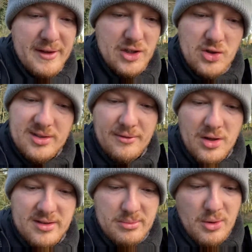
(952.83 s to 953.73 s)
It's just I've
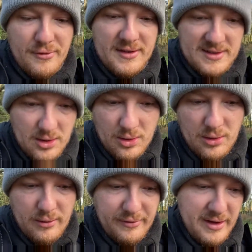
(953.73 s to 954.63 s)
got to move the
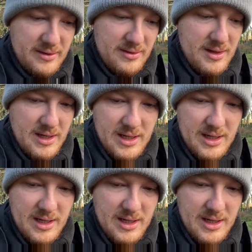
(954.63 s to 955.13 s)
stove and